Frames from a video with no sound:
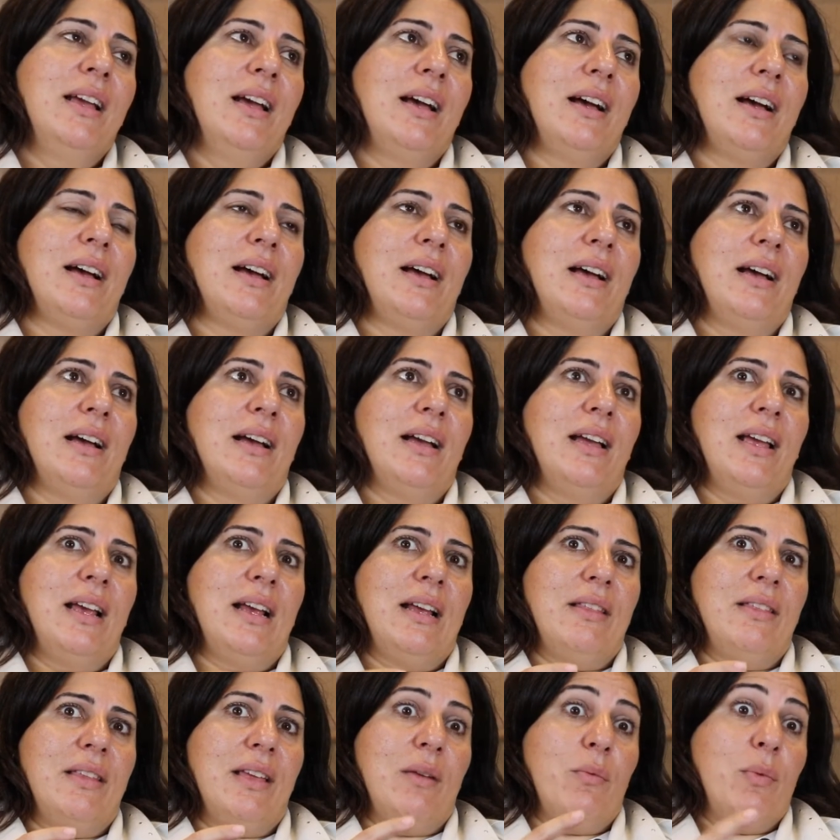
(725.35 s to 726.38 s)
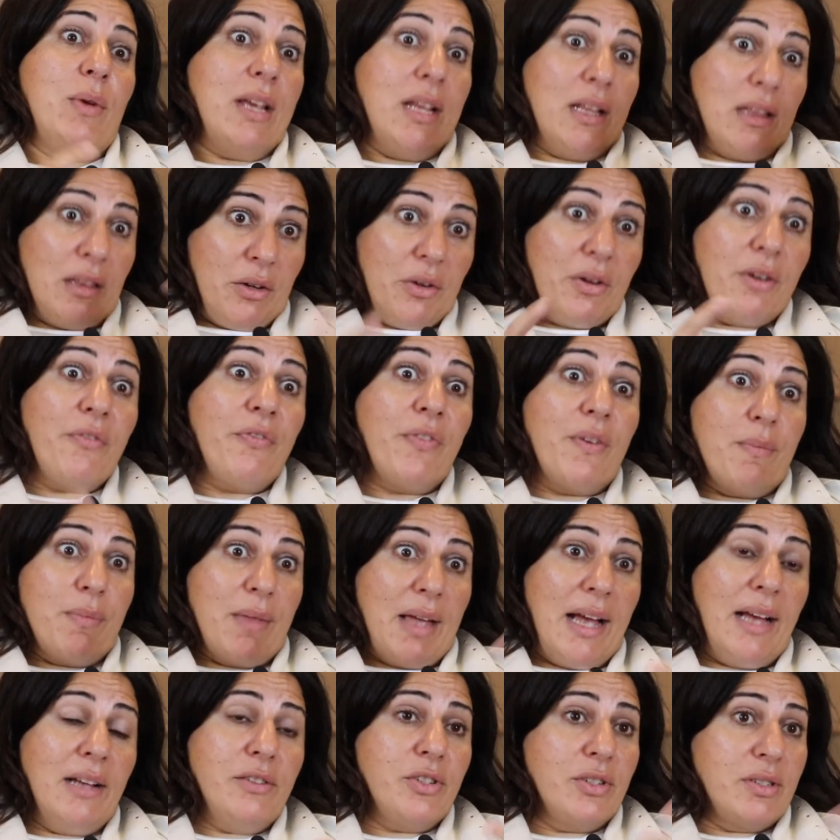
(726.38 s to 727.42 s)
and then we can learn from
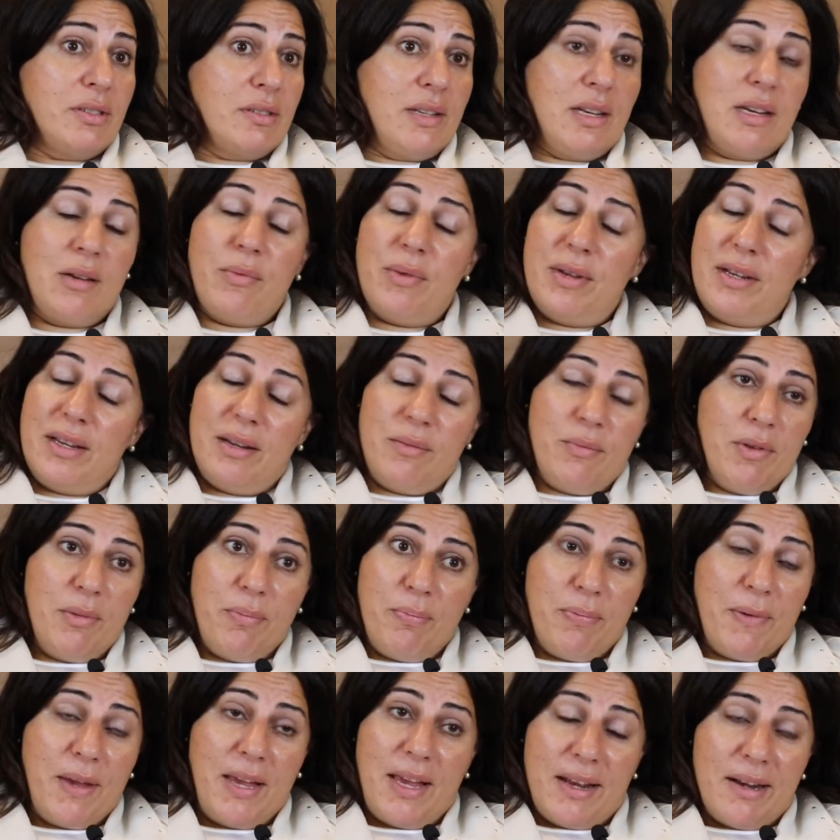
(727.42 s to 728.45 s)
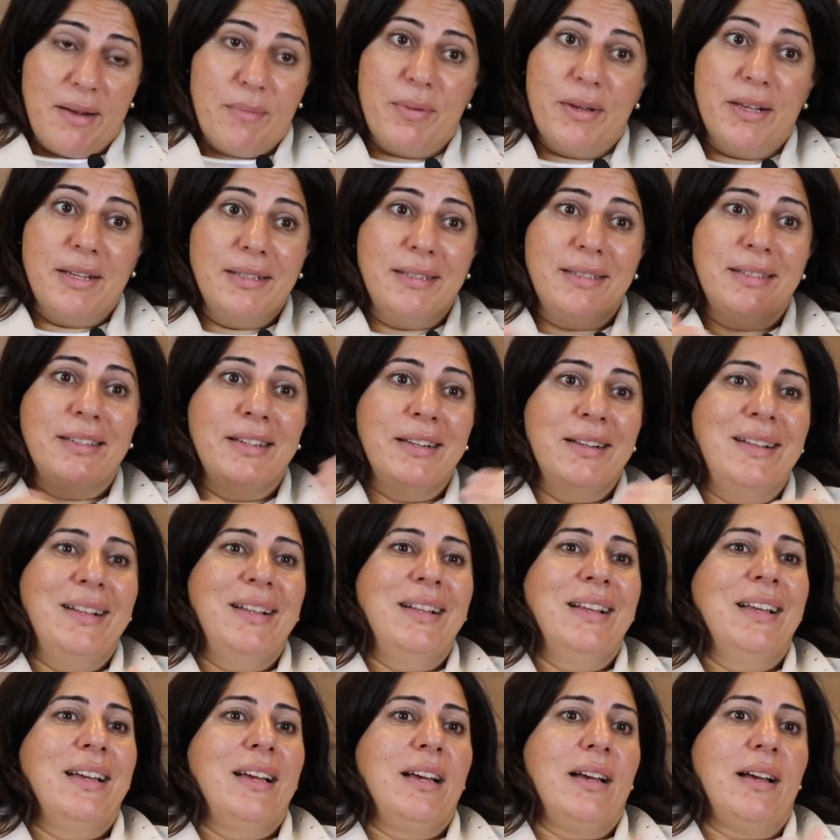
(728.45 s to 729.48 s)
that, just like we did with
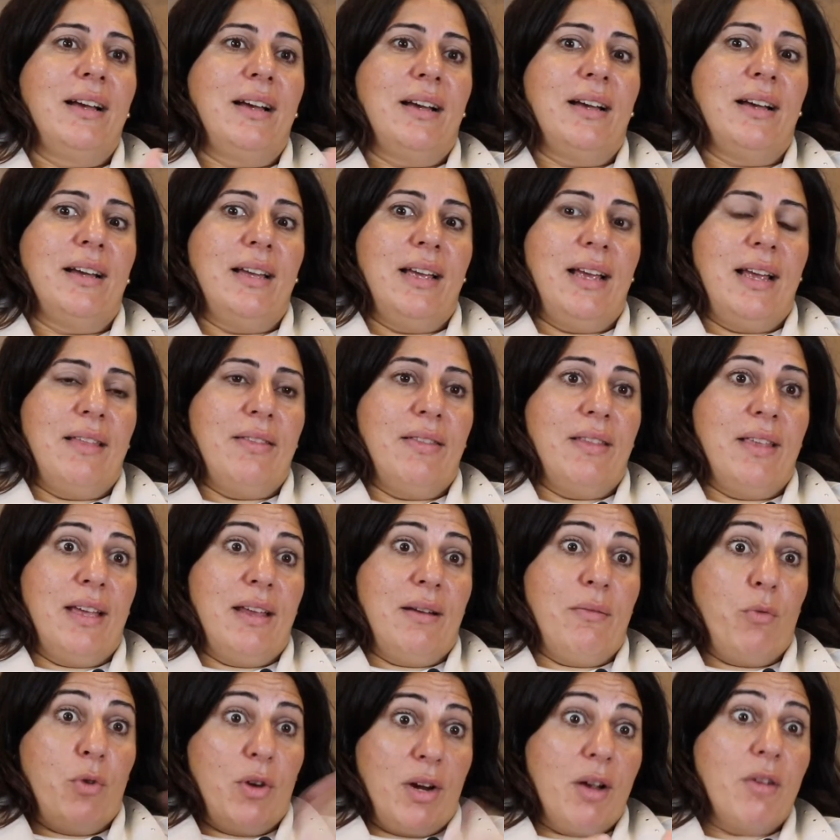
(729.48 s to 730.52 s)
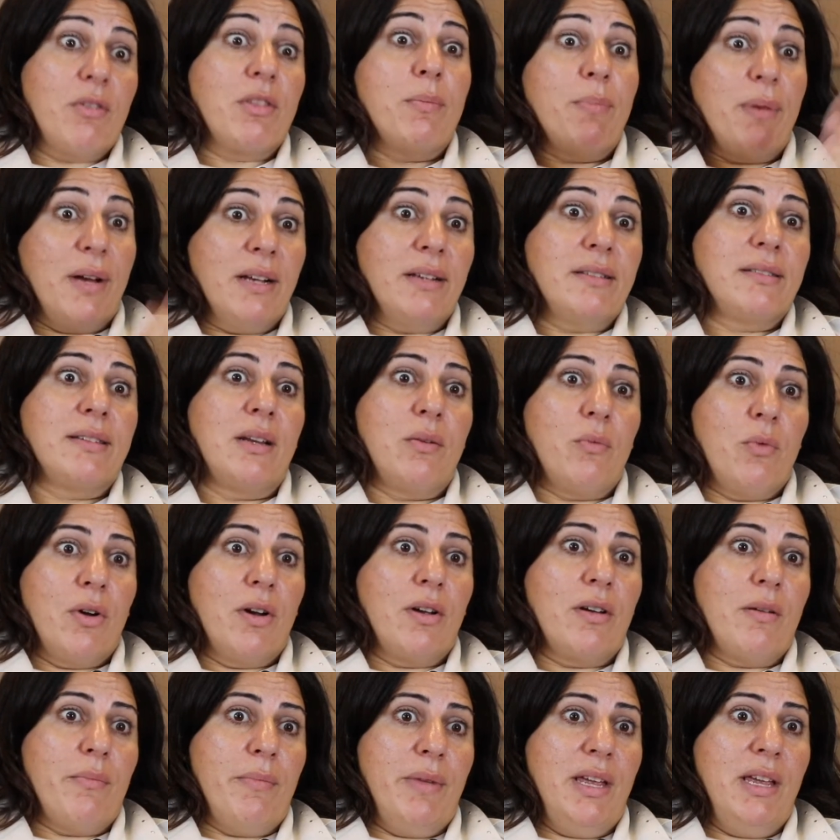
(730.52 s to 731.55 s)
cannabis, and then work out the bugs and
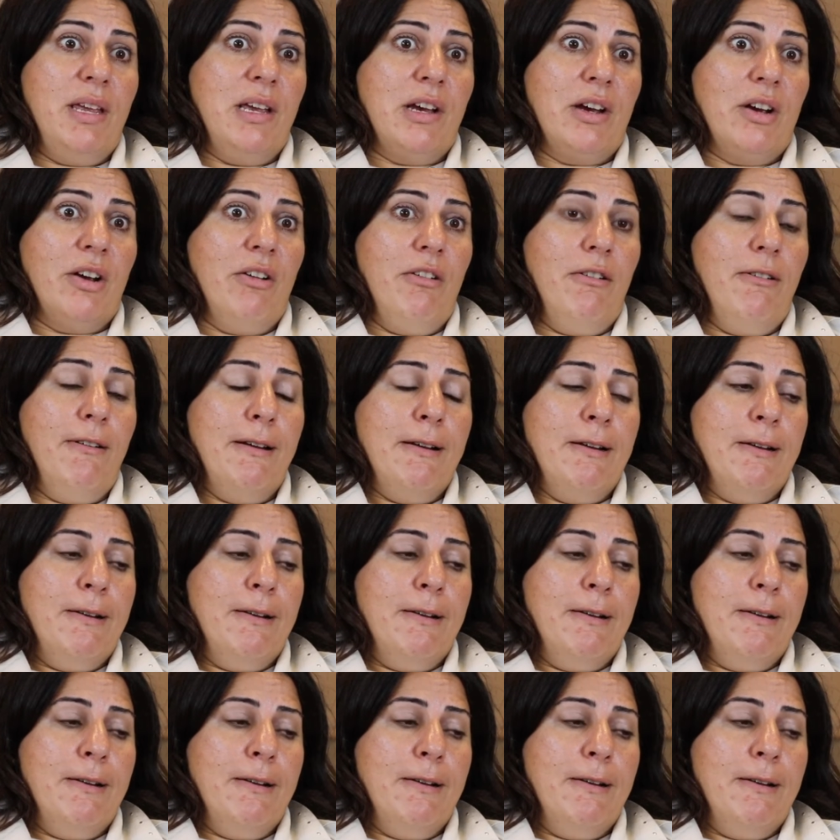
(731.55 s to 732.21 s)
work them here.